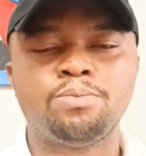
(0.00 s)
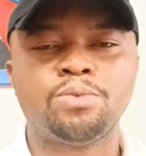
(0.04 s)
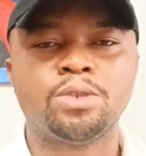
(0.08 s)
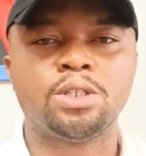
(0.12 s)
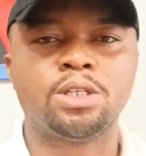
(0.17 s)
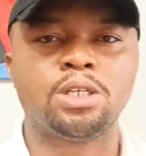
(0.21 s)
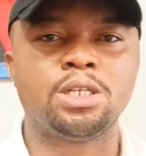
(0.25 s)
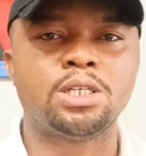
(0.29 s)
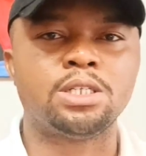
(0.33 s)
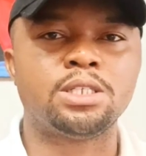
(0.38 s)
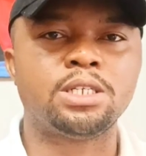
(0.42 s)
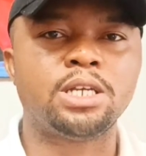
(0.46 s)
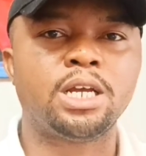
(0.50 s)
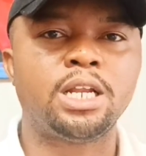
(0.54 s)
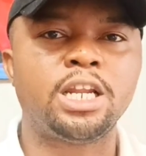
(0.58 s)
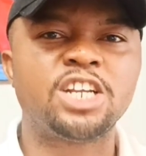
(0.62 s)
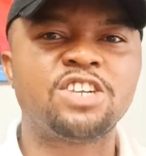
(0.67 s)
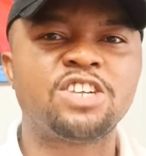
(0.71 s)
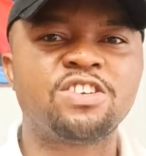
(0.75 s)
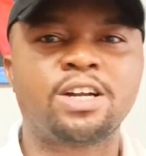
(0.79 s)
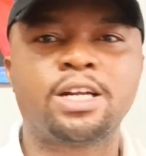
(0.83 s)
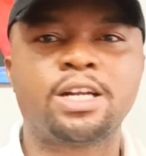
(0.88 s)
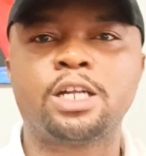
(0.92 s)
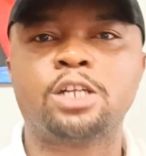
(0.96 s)
Is he a
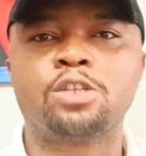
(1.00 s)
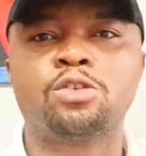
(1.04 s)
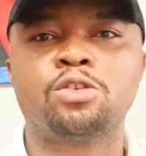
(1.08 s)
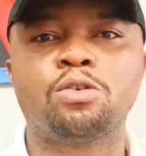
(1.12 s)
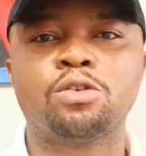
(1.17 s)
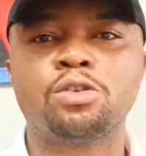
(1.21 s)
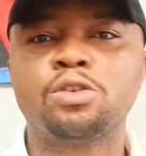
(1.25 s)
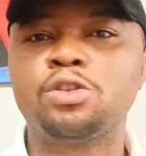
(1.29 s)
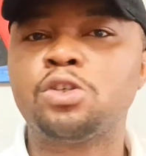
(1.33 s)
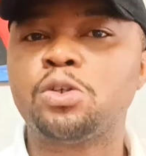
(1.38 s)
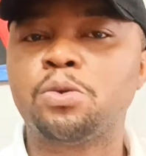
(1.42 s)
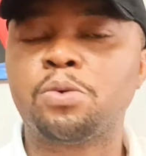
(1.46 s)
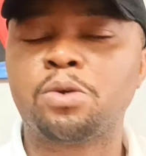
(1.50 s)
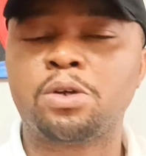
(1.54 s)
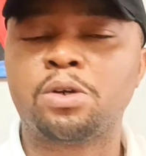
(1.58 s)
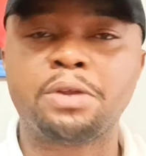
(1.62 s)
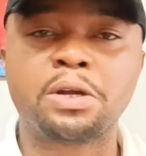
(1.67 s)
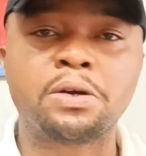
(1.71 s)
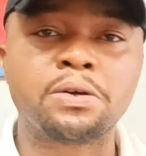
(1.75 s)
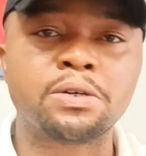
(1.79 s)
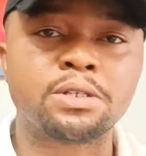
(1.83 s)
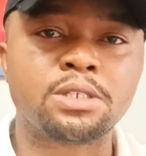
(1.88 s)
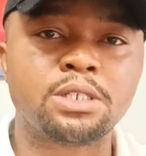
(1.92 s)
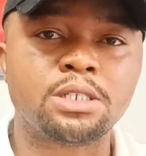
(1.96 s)
lecturer that taught you one of the
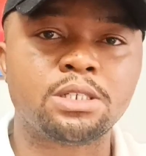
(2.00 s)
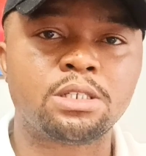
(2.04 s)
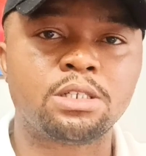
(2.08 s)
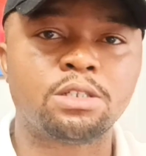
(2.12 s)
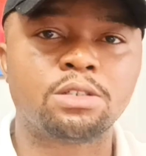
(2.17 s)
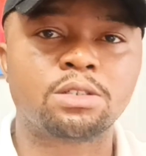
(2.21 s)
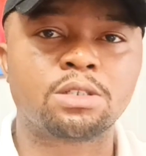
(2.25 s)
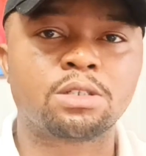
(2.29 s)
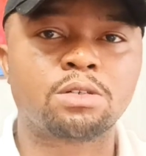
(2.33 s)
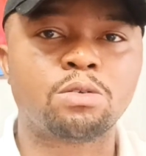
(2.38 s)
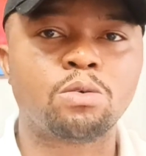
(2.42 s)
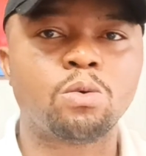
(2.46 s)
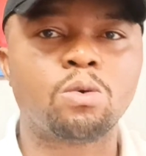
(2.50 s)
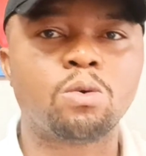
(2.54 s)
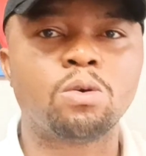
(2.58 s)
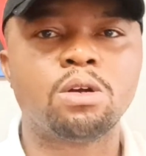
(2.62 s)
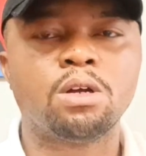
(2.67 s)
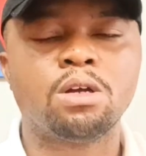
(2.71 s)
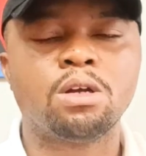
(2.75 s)
courses in school?